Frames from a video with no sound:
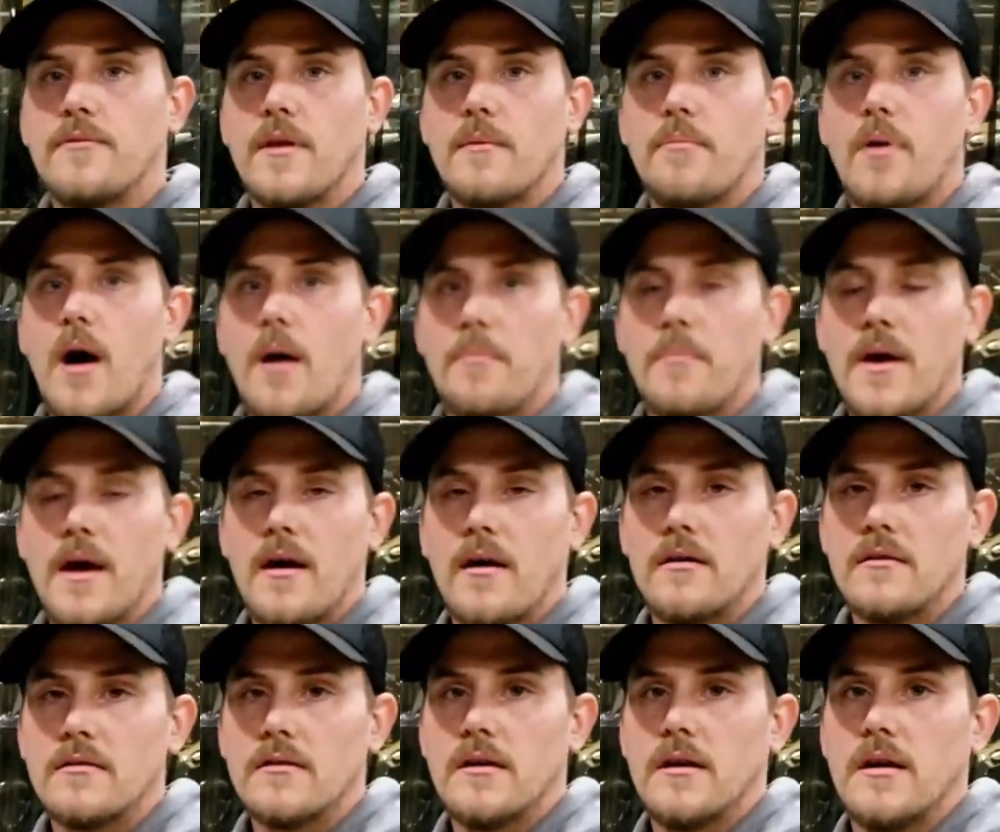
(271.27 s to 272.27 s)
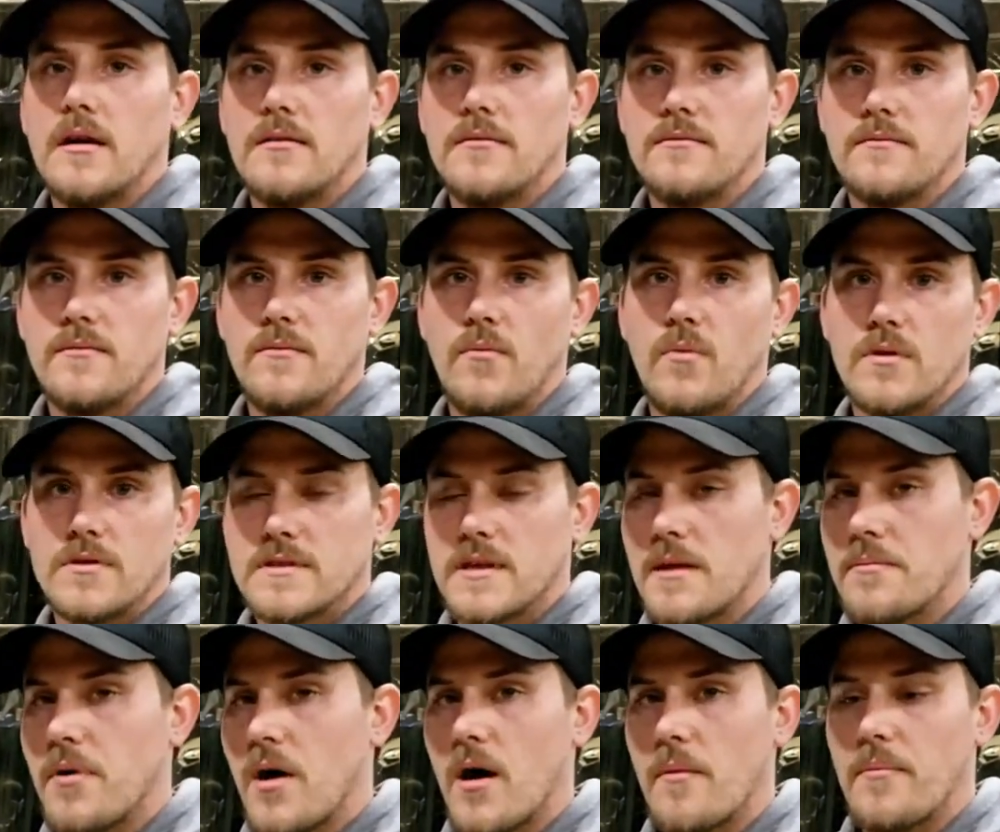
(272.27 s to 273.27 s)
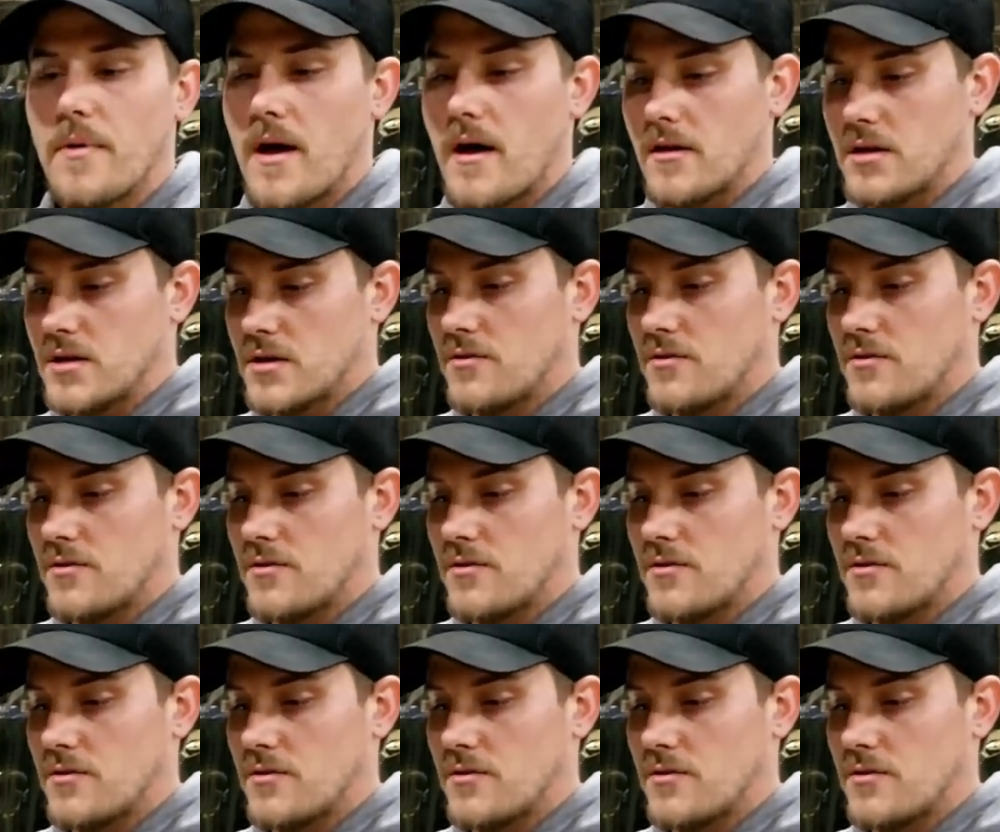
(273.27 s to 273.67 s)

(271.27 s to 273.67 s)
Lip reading: that pop out. Once they pop out,